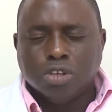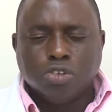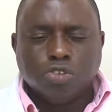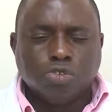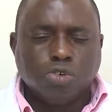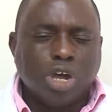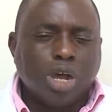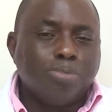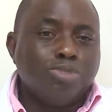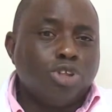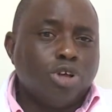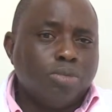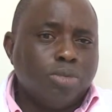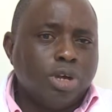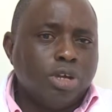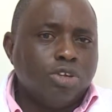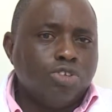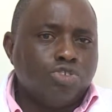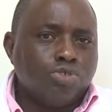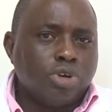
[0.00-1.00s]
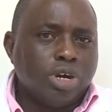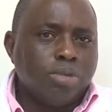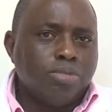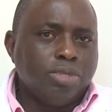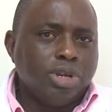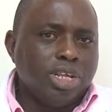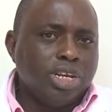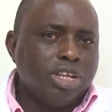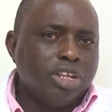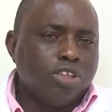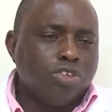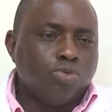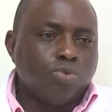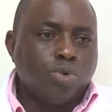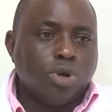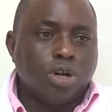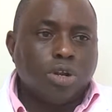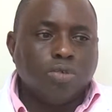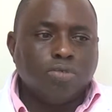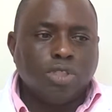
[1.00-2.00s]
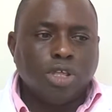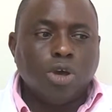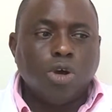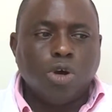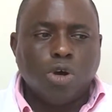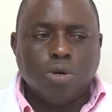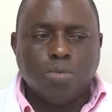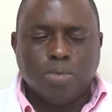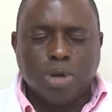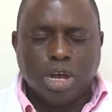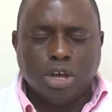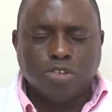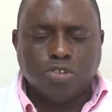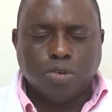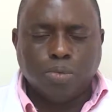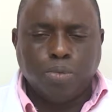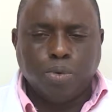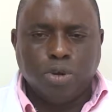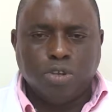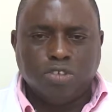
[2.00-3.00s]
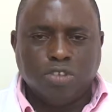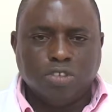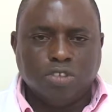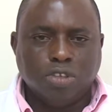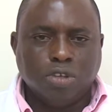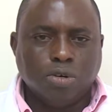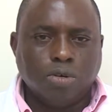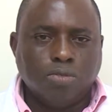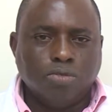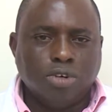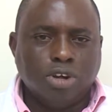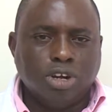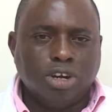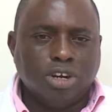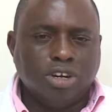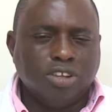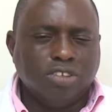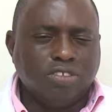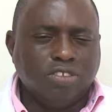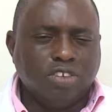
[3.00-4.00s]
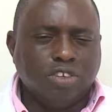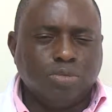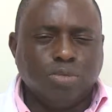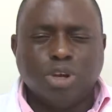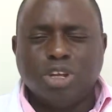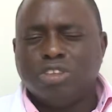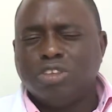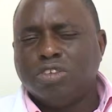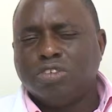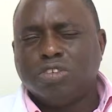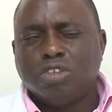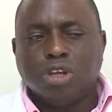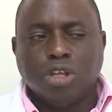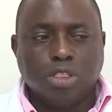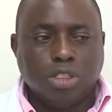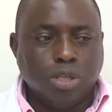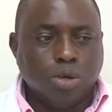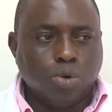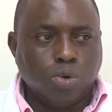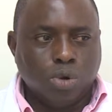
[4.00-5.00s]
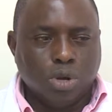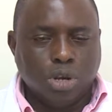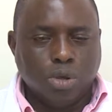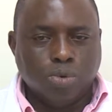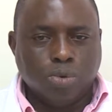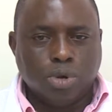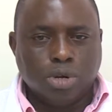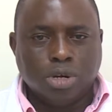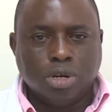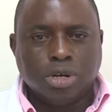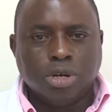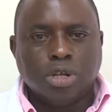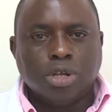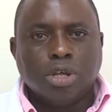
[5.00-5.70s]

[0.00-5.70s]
So abnormal uterine bleeding is one of the hallmarks of polycystic ovarian disease, but it is not the only one.